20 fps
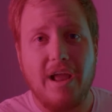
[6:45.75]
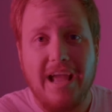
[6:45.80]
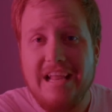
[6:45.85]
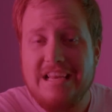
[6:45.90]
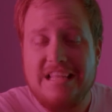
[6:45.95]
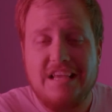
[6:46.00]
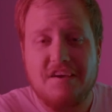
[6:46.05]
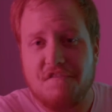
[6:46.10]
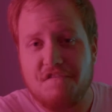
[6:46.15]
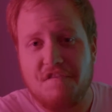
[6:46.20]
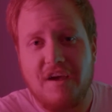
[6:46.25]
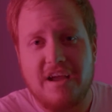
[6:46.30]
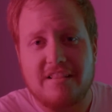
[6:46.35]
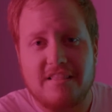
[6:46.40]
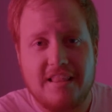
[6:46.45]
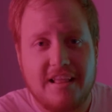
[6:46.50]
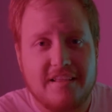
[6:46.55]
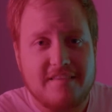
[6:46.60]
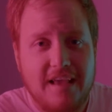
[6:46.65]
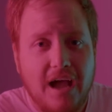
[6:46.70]
any effect
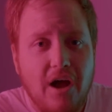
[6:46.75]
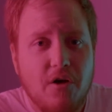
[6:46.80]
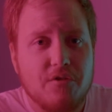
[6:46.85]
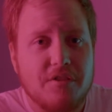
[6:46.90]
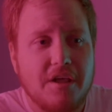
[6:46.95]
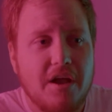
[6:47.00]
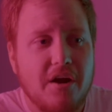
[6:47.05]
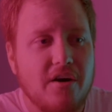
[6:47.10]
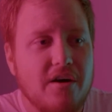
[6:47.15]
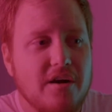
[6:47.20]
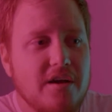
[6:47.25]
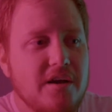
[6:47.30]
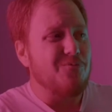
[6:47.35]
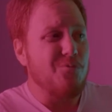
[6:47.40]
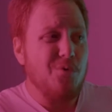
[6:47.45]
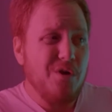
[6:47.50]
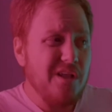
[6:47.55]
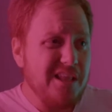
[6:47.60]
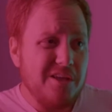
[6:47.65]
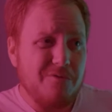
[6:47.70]
lens out there
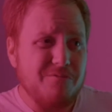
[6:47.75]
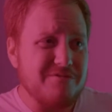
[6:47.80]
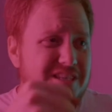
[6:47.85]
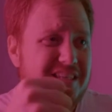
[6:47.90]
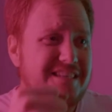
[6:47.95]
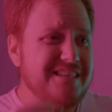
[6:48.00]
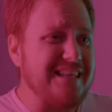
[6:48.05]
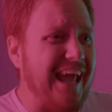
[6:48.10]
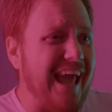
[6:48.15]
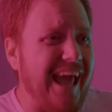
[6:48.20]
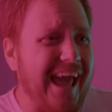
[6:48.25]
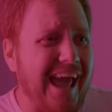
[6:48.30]
really just